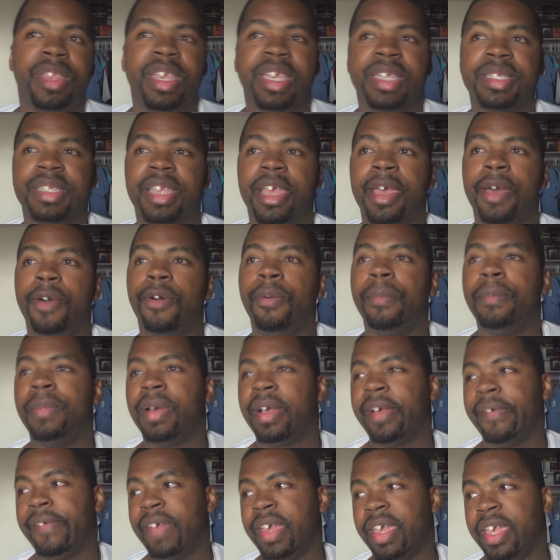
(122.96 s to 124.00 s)
needs to help
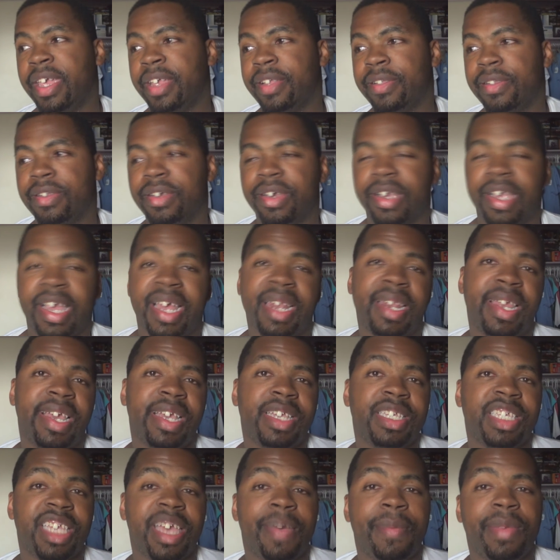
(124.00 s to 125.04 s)
McClane. Look, I
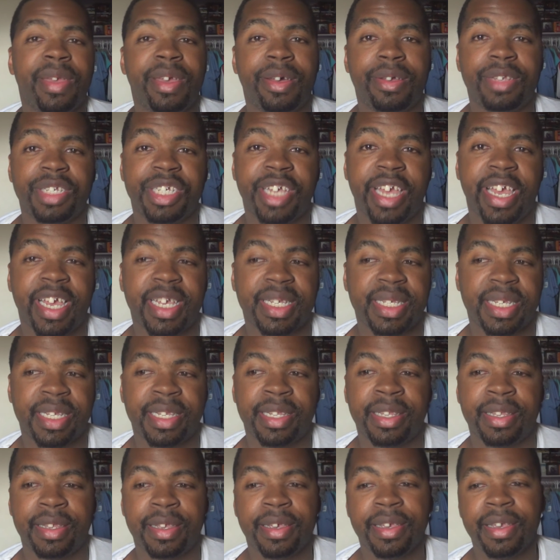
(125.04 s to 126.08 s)
like Samuel L.
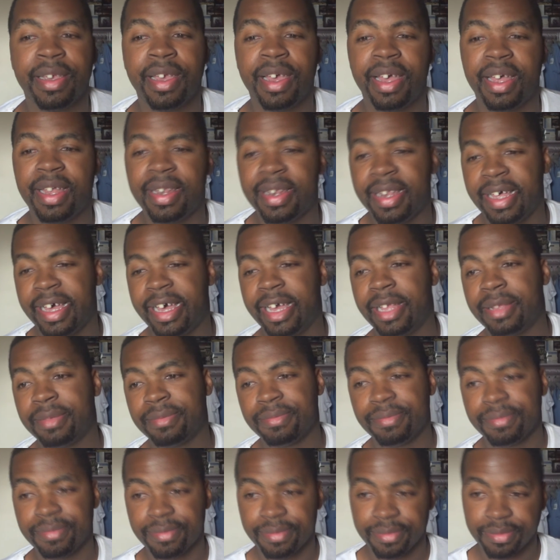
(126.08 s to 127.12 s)
Jackson a lot.
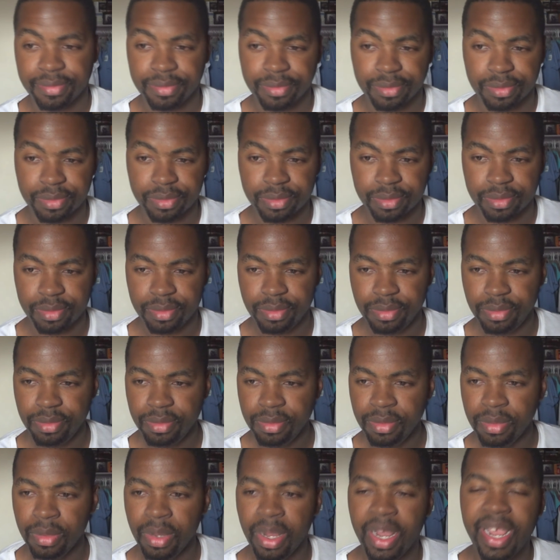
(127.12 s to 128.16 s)

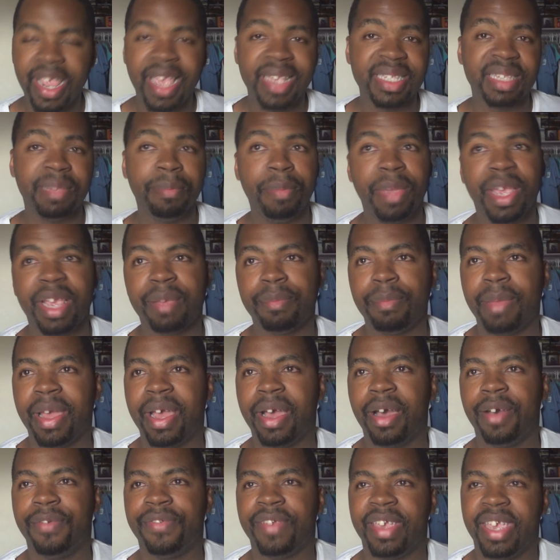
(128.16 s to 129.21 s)
He has a big
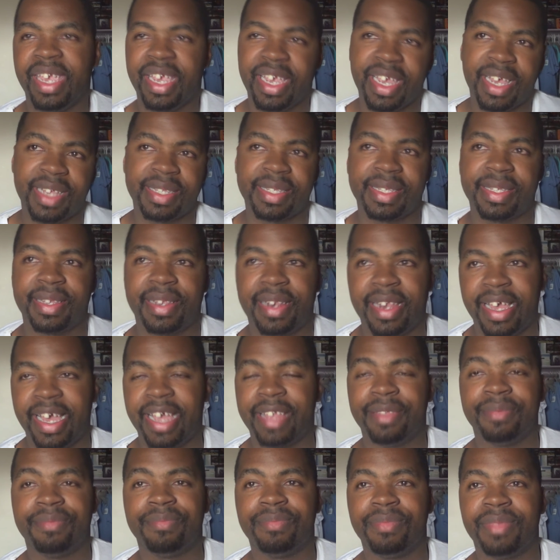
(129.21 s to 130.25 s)
mouth and he cusses a
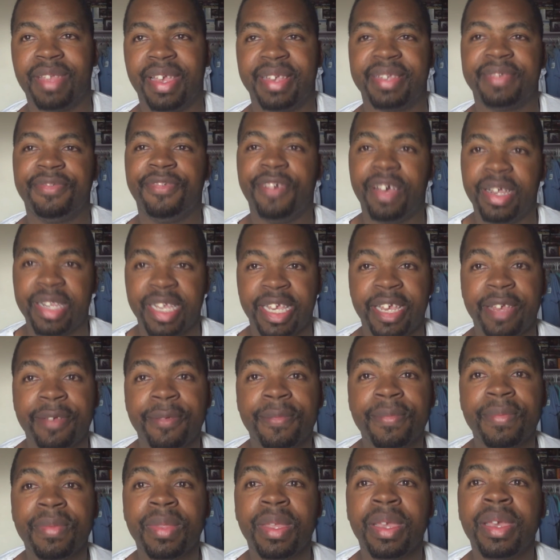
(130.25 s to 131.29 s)
lot. That's funny.
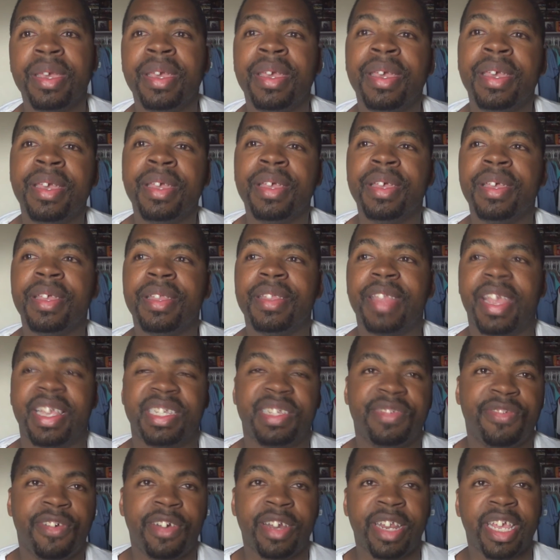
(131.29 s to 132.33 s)

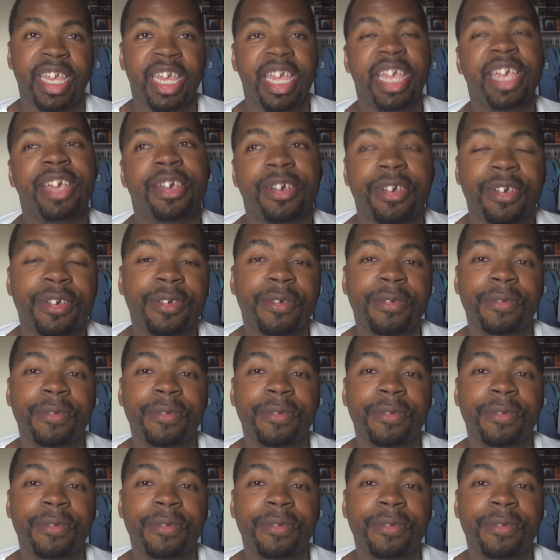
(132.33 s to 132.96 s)
That's funny here.